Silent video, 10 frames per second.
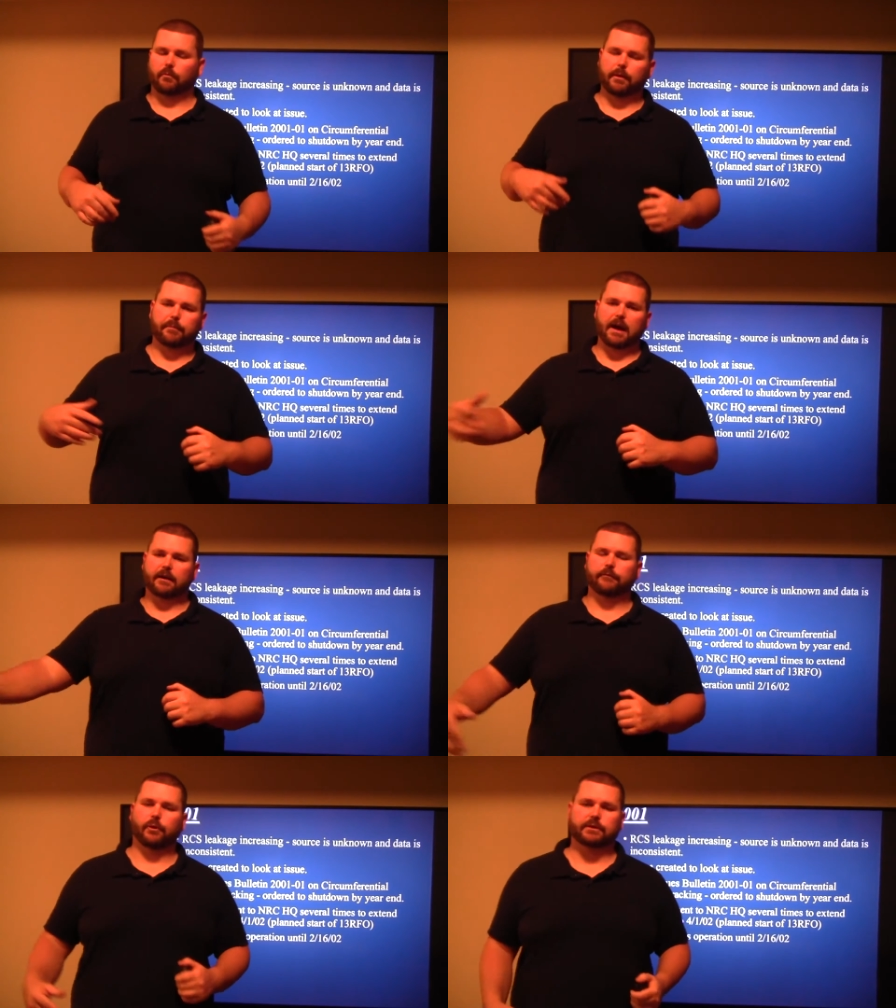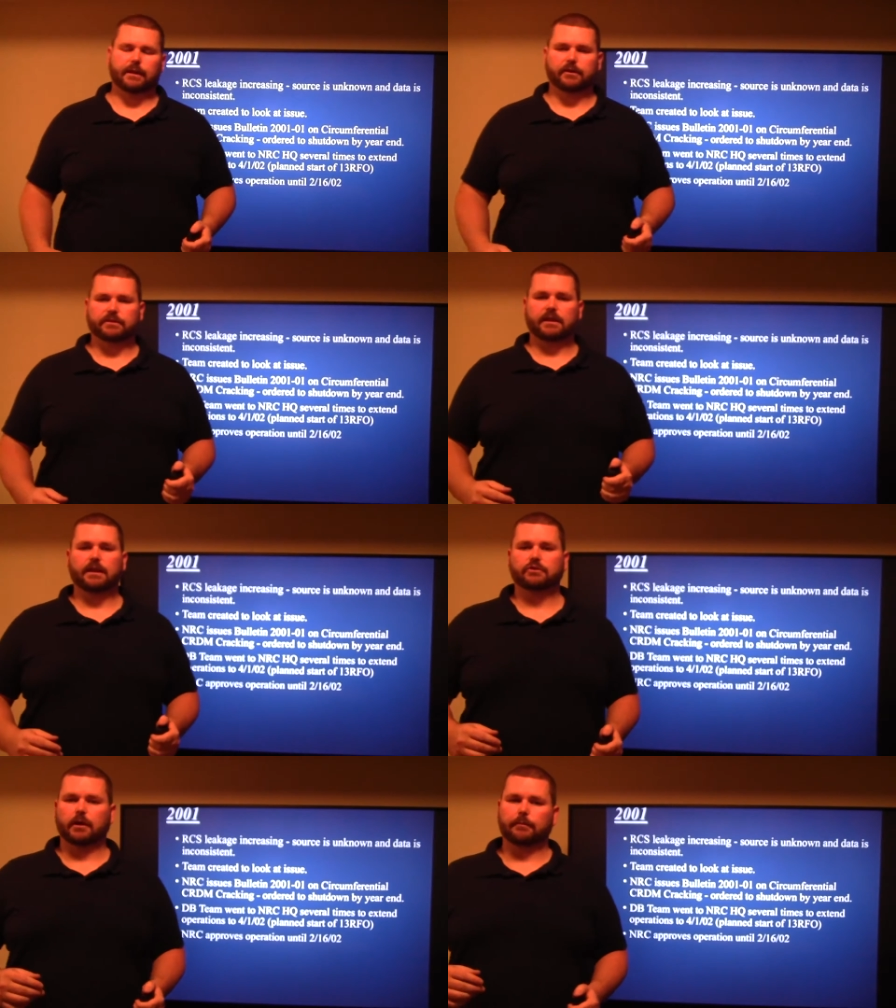went back and forth to the
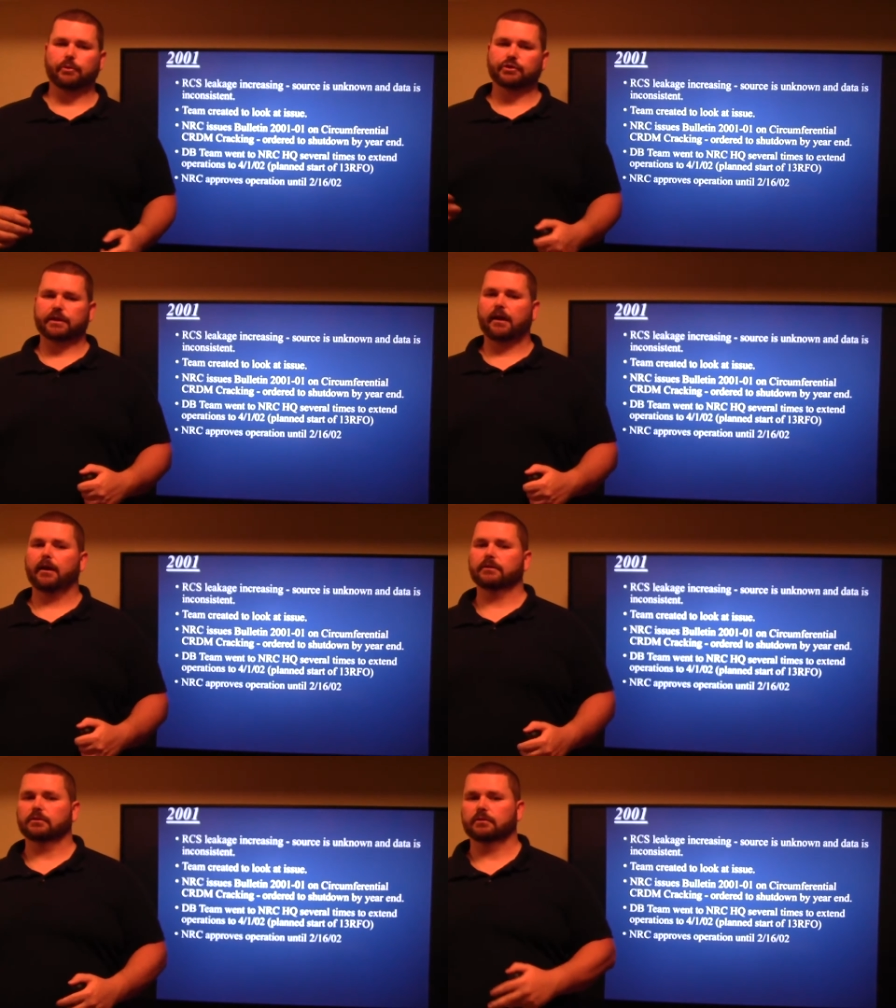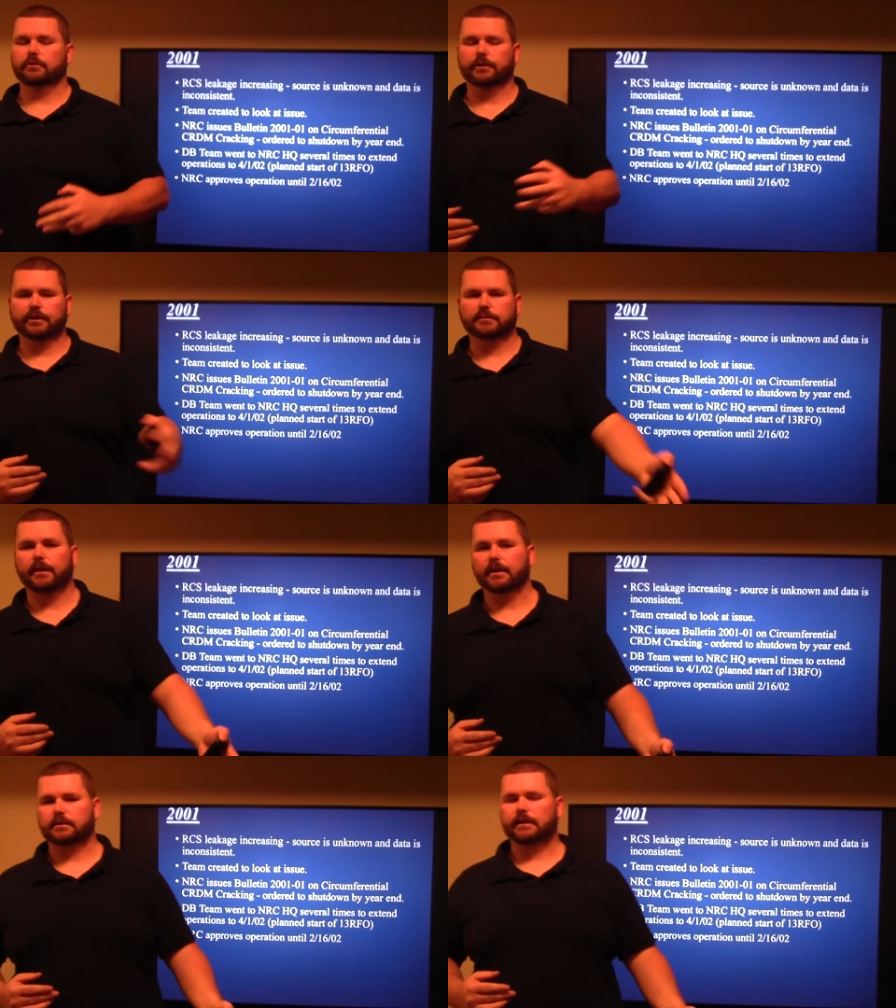NRC trying to push it out,
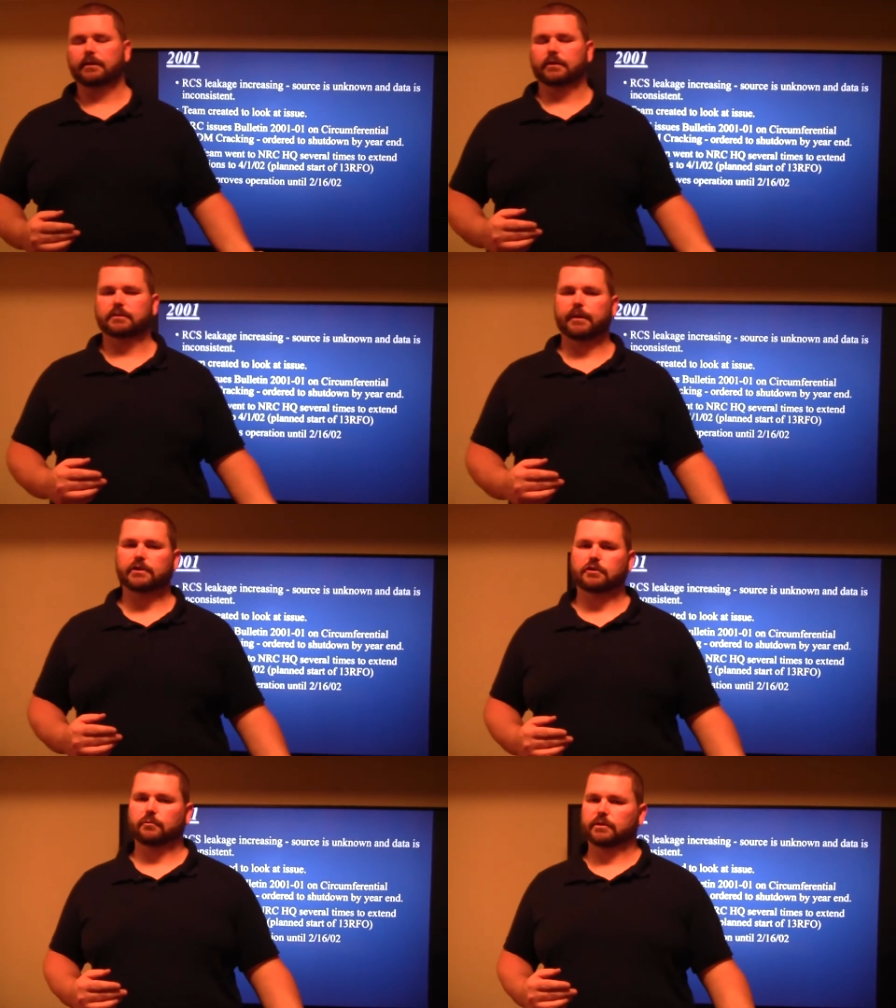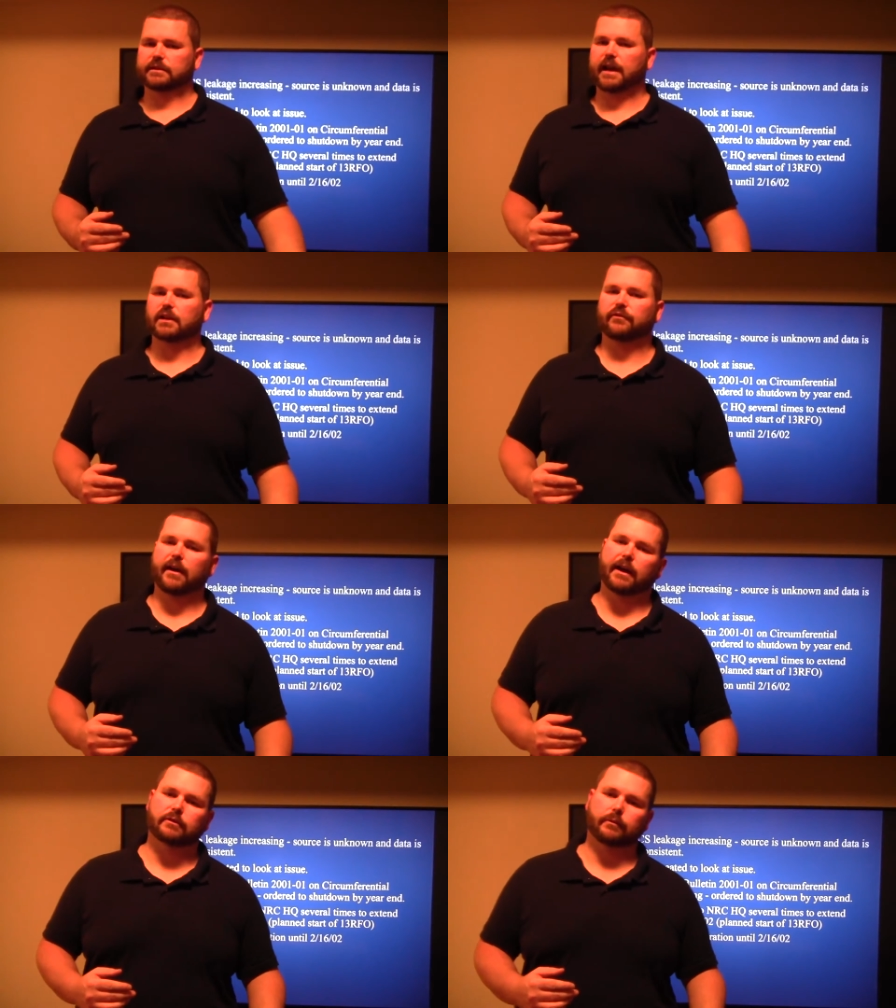saying their inspections were
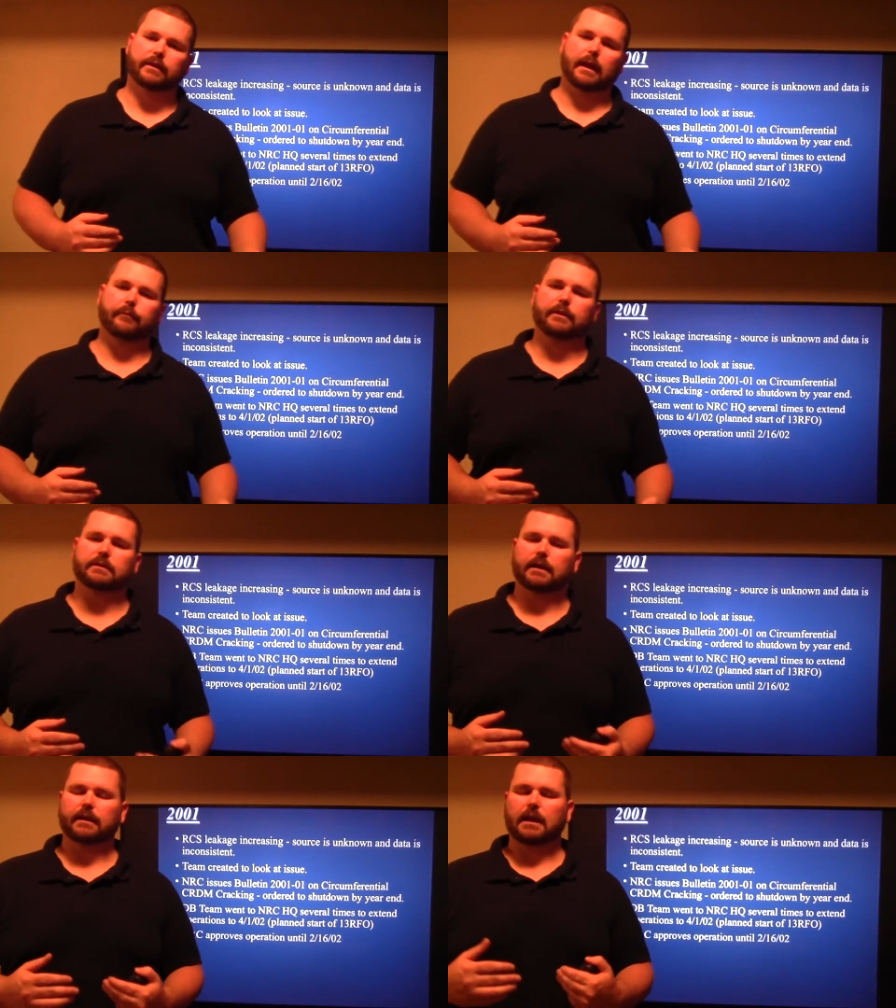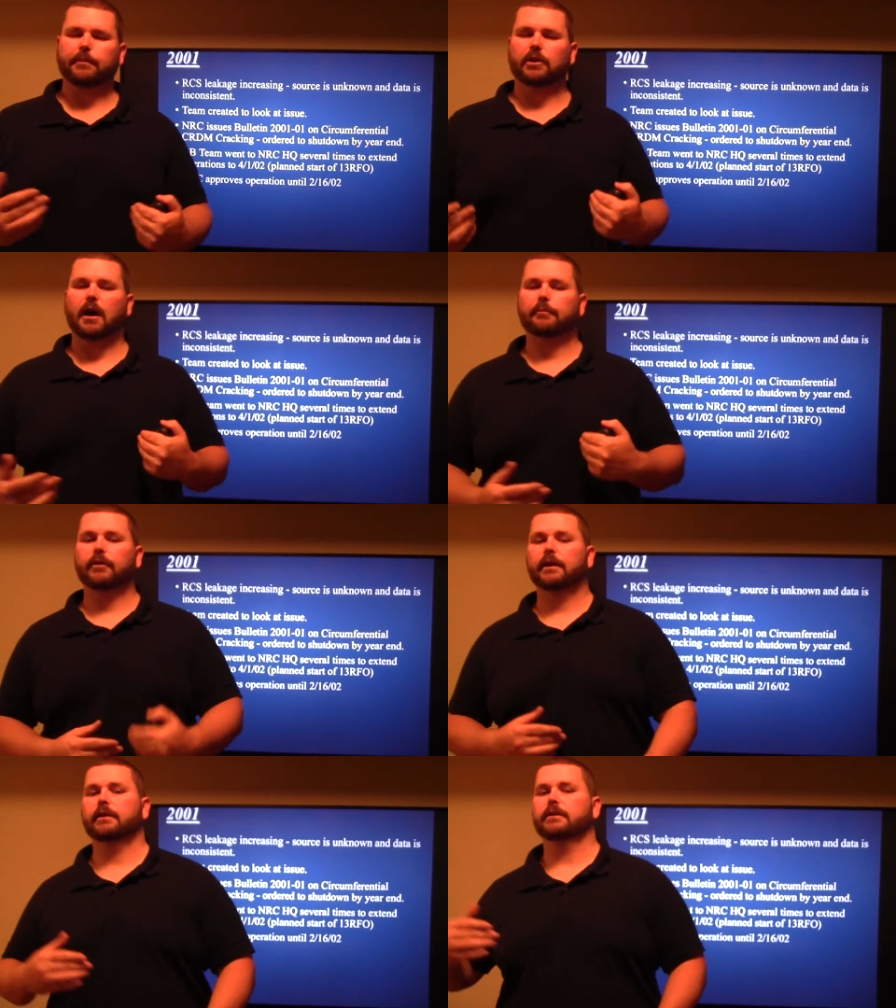satisfactory. Can we keep on
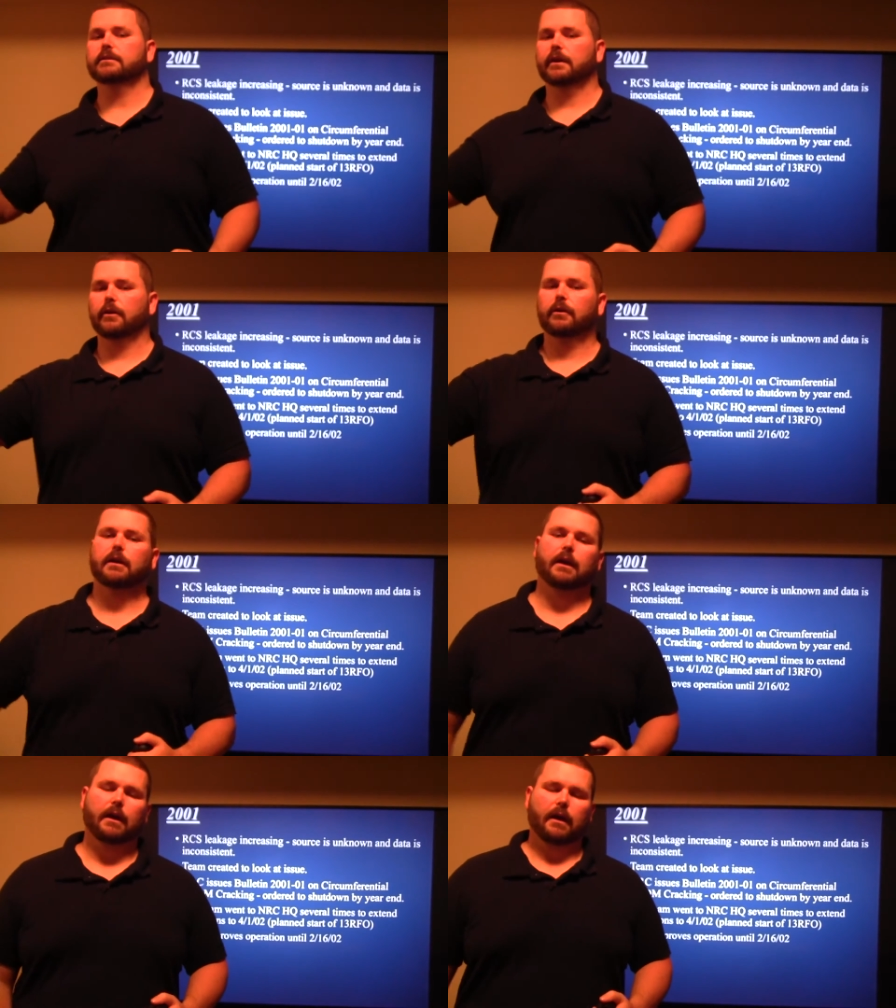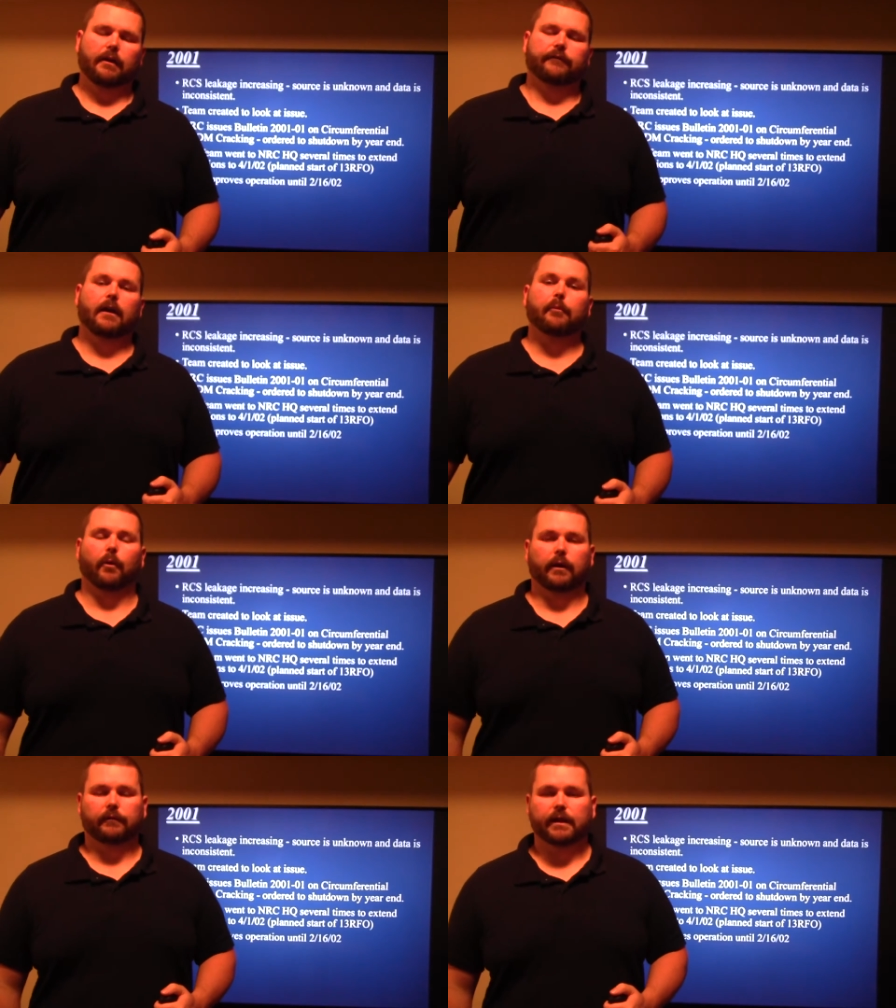operating until
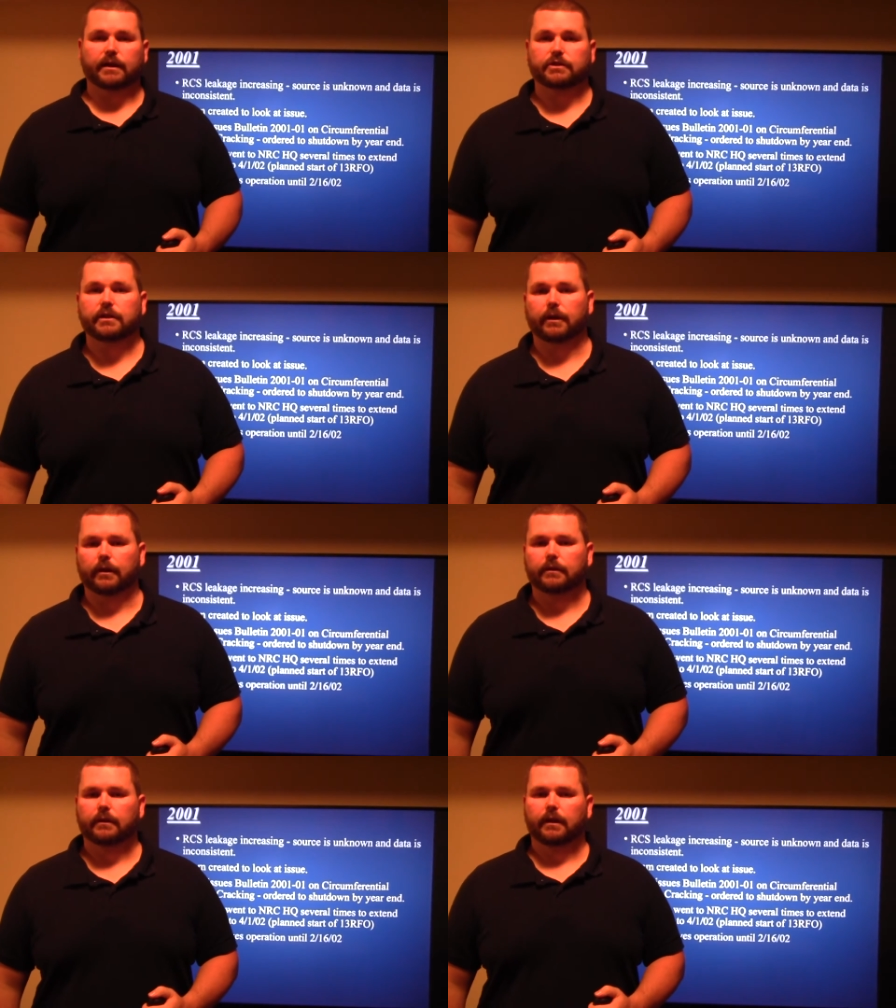February of next year?